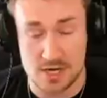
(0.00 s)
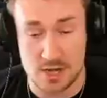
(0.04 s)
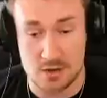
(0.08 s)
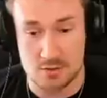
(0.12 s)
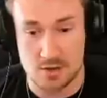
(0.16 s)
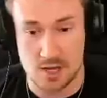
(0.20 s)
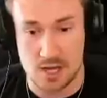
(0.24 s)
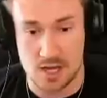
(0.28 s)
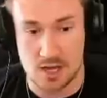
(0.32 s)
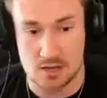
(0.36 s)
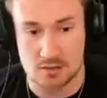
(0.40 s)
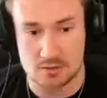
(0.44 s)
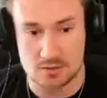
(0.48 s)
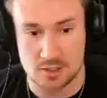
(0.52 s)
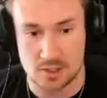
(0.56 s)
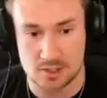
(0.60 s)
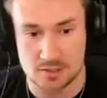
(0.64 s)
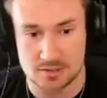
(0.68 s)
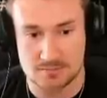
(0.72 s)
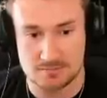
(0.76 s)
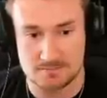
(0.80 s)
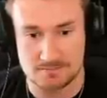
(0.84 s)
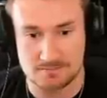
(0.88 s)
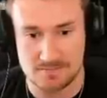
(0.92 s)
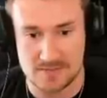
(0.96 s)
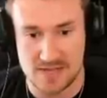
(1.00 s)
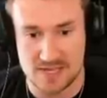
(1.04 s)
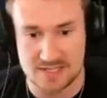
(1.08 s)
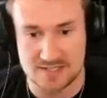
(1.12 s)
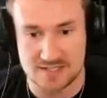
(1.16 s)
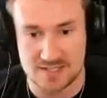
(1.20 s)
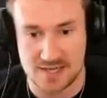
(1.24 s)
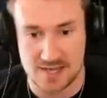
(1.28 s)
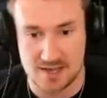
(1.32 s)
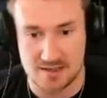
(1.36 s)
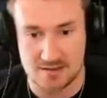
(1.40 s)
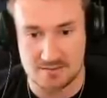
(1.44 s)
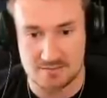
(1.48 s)
No, oh God, that's
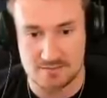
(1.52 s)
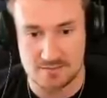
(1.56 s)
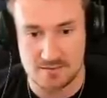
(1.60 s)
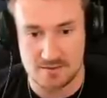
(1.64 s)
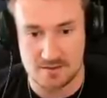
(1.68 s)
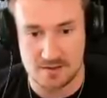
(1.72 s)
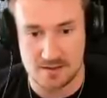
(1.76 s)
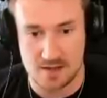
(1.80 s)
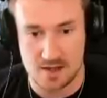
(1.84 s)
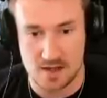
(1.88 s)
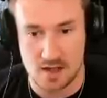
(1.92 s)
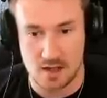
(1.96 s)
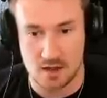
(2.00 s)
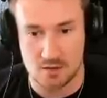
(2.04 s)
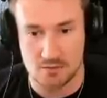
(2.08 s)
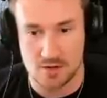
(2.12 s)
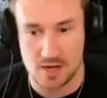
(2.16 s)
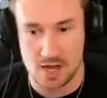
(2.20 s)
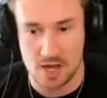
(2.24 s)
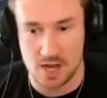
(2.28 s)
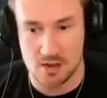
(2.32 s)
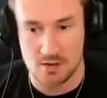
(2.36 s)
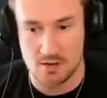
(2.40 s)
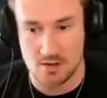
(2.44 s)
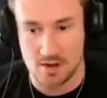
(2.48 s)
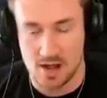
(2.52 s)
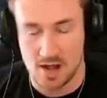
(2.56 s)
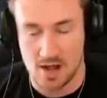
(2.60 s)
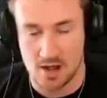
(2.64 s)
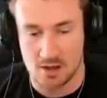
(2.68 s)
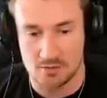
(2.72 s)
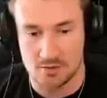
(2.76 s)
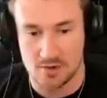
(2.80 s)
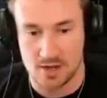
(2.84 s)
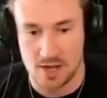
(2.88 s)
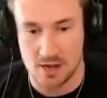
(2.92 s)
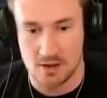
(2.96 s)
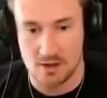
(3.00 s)
it. Oh no,
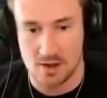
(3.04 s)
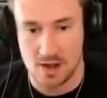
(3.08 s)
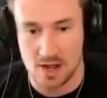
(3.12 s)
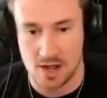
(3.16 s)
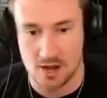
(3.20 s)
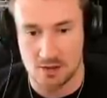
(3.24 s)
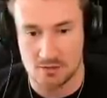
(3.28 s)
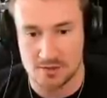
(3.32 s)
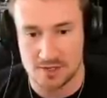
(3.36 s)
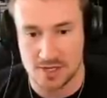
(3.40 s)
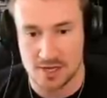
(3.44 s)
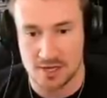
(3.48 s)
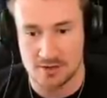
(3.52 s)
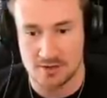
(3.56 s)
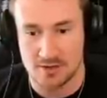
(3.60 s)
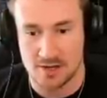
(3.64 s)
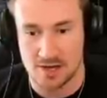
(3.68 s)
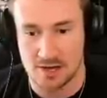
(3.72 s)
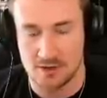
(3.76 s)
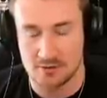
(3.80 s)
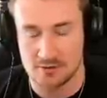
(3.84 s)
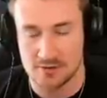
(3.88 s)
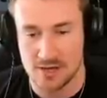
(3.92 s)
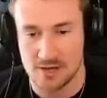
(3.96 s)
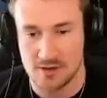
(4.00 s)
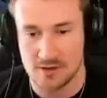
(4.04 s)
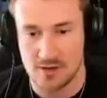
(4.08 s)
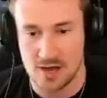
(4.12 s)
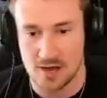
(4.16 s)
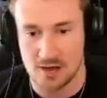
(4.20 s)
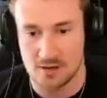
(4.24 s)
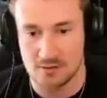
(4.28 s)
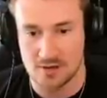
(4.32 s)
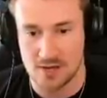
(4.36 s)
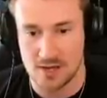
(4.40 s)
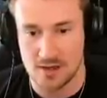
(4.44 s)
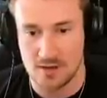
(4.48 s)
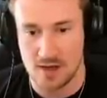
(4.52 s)
oh no, oh no, oh no,
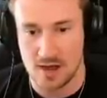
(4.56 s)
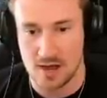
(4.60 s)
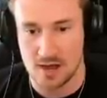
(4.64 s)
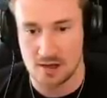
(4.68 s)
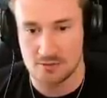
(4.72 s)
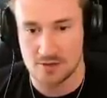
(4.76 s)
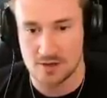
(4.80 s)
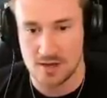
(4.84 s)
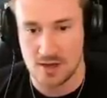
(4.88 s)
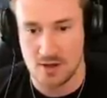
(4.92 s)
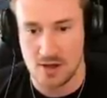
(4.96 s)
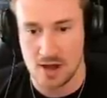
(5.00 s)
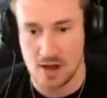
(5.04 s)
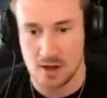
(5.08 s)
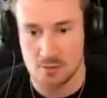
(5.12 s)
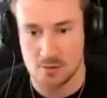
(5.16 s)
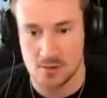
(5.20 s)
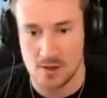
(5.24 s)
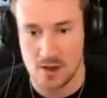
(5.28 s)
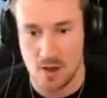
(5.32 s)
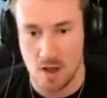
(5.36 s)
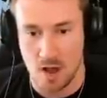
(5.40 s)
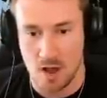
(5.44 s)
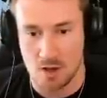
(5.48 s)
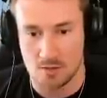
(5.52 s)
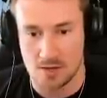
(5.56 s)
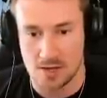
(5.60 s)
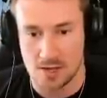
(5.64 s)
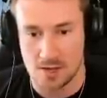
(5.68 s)
oh no, oh no, oh no, oh